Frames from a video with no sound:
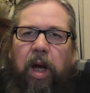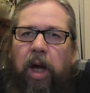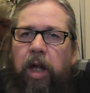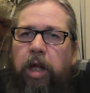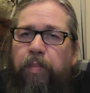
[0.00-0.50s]

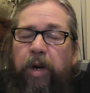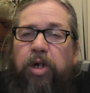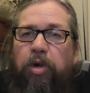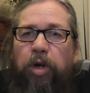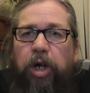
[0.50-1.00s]
And the
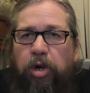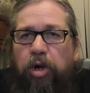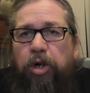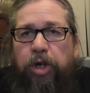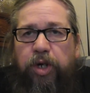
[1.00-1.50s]
bridge going
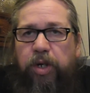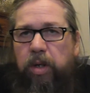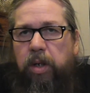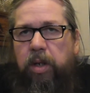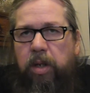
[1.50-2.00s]

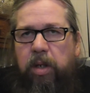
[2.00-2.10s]
across